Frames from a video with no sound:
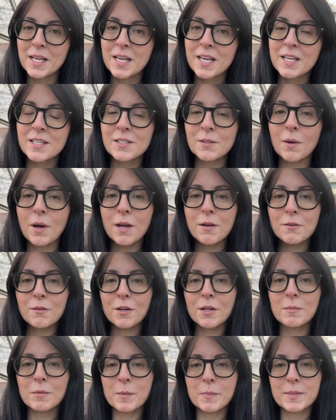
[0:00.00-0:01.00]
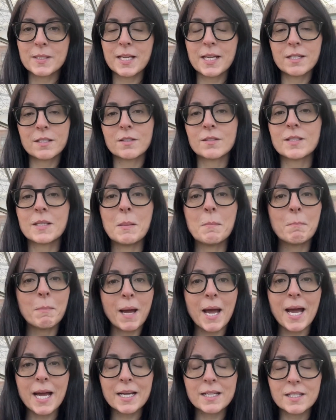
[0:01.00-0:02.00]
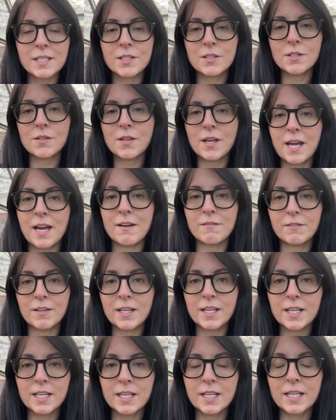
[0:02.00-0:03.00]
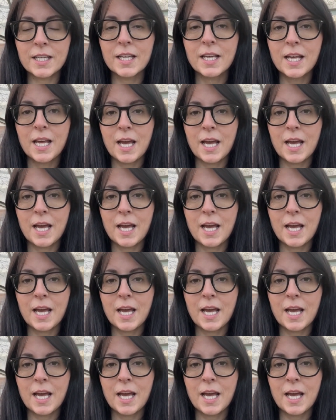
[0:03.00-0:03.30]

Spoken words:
So I'm growing my potatoes in bags. I do that every year.